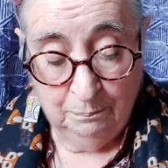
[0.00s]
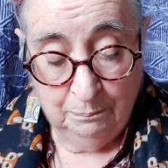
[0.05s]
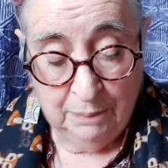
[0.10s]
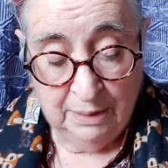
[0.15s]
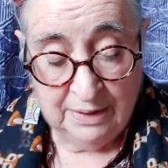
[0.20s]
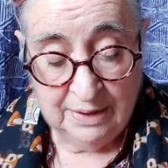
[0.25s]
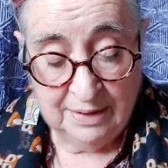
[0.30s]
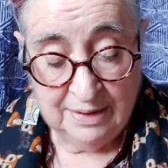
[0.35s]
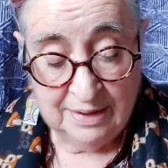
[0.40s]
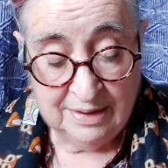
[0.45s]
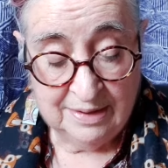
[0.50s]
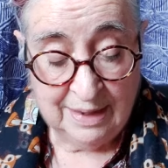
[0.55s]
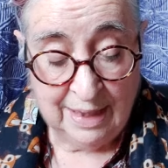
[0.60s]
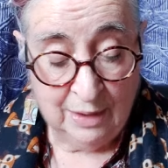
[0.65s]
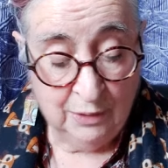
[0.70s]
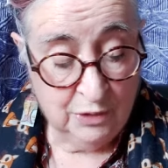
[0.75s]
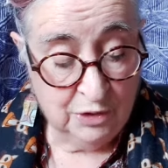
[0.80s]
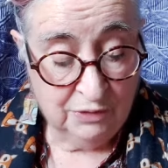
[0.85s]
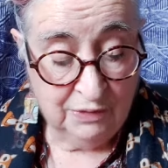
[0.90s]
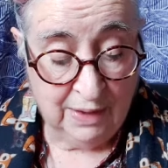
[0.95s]
But it is
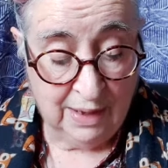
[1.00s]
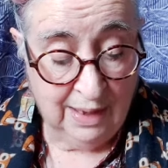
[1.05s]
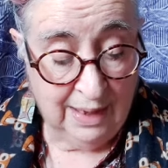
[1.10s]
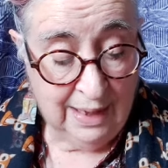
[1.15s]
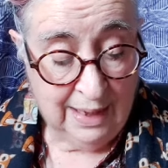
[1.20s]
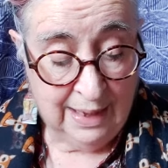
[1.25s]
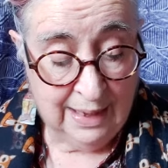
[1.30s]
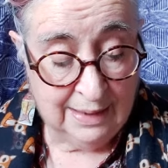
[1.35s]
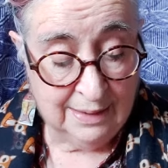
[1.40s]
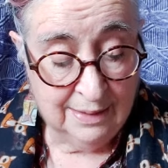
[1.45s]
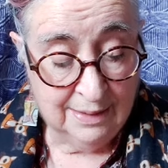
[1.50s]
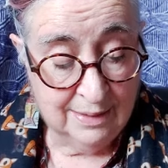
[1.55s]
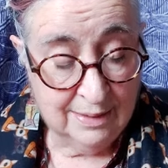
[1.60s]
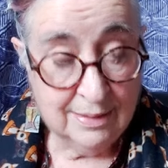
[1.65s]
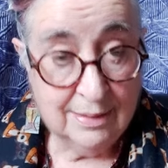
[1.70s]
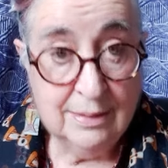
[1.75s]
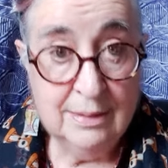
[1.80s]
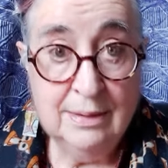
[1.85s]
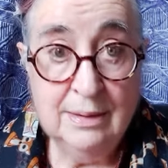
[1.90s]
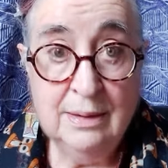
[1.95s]
out of our
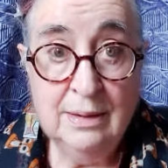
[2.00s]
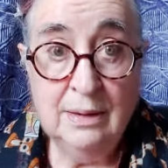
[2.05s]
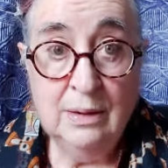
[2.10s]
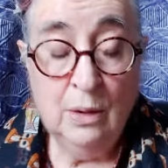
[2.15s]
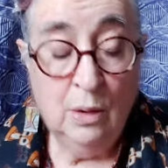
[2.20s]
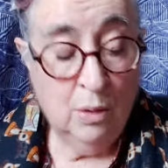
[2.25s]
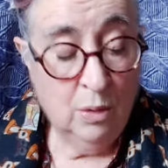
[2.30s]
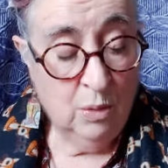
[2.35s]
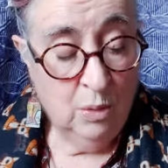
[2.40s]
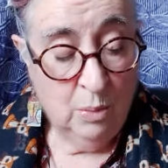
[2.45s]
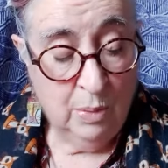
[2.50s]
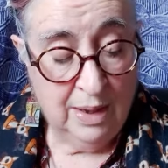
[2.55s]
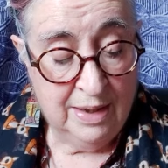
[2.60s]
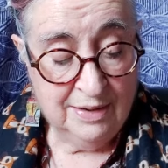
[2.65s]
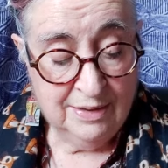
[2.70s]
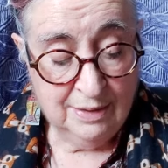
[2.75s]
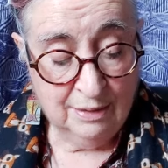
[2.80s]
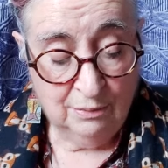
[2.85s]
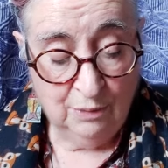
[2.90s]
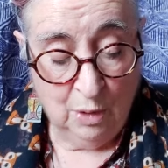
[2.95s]
hands.
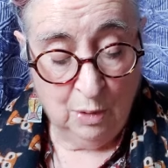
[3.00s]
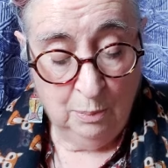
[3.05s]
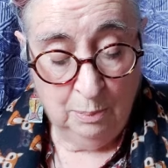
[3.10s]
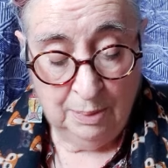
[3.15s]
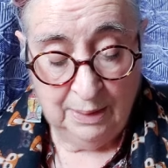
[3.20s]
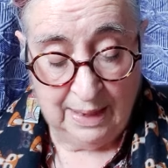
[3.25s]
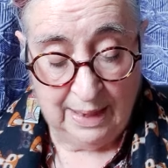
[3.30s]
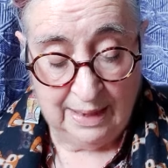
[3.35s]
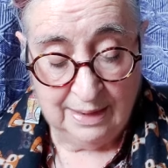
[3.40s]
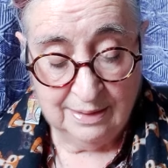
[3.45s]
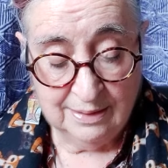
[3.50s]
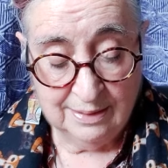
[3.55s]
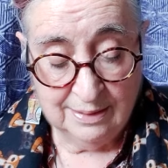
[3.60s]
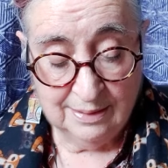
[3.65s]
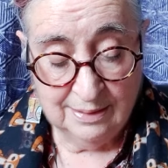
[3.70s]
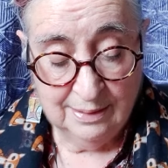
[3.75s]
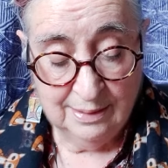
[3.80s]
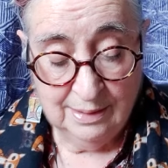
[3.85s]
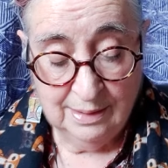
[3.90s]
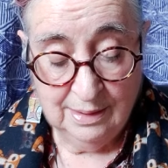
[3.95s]
Always the wrong
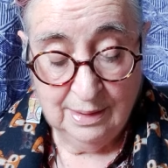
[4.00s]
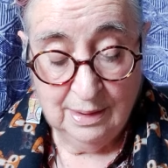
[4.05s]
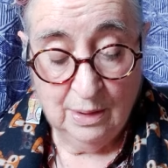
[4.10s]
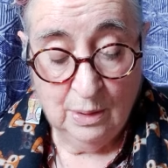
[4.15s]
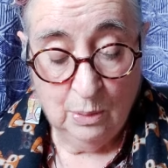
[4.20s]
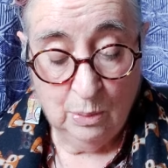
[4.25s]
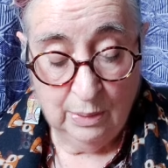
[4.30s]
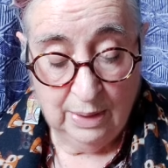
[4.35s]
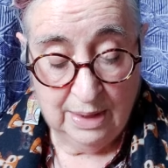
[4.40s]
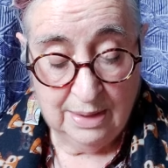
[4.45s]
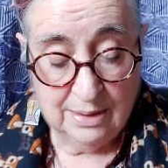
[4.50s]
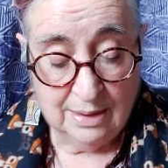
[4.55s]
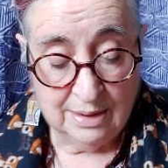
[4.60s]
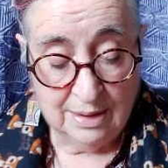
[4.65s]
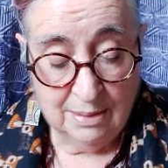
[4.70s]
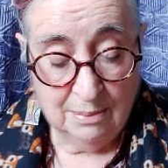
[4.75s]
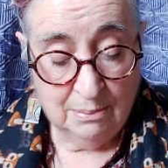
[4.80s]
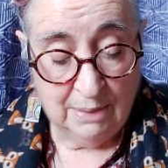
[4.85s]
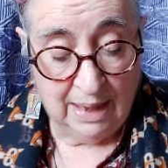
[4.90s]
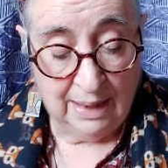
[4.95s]
place. We
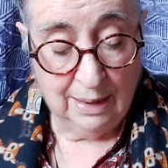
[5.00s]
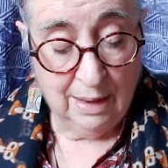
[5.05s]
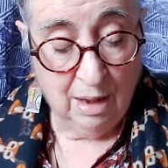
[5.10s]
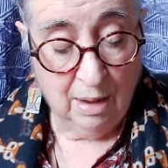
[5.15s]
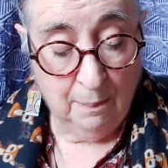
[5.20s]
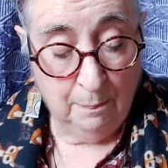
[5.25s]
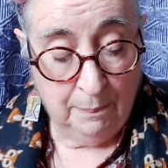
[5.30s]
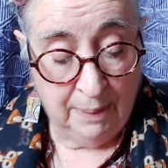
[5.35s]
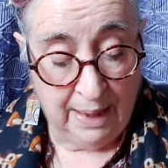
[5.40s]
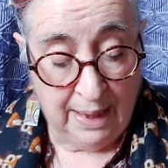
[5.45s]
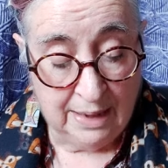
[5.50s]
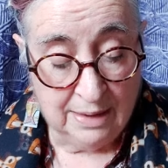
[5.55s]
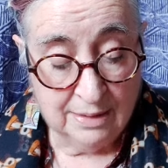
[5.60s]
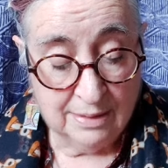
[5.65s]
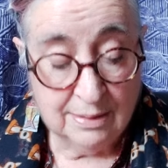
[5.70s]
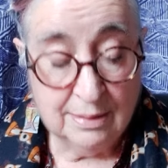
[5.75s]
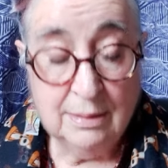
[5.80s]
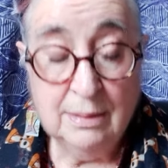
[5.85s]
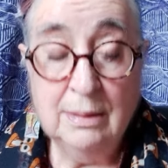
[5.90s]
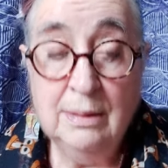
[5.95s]
didn't make our
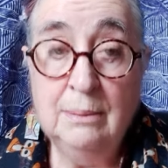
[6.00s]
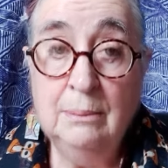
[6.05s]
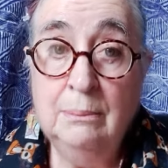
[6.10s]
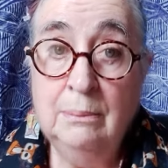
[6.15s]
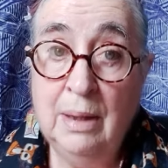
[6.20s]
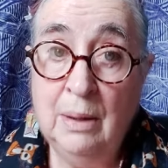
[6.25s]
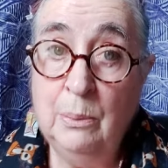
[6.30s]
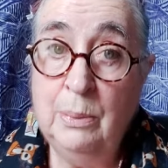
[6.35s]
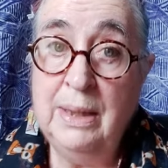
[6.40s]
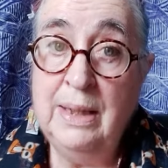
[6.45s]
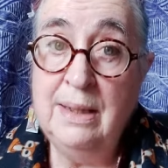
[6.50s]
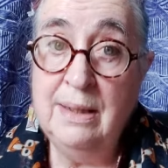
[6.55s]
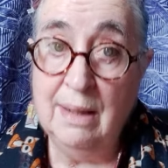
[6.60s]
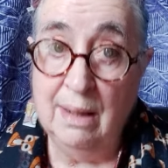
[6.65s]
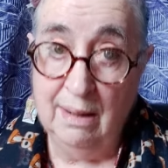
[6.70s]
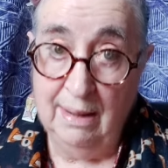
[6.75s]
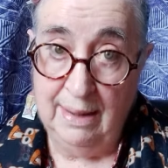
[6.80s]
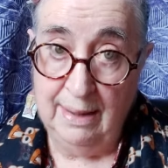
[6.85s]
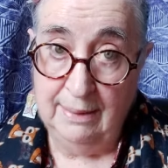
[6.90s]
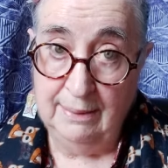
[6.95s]
beds, but we
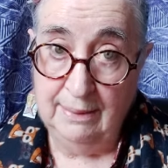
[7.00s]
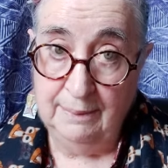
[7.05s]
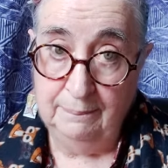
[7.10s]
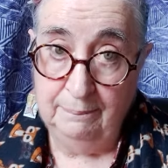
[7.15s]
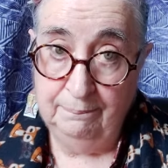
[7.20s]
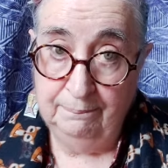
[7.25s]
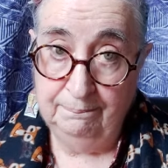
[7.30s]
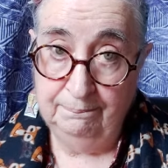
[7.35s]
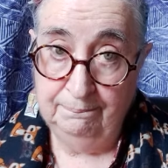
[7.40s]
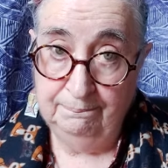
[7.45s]
lie in them.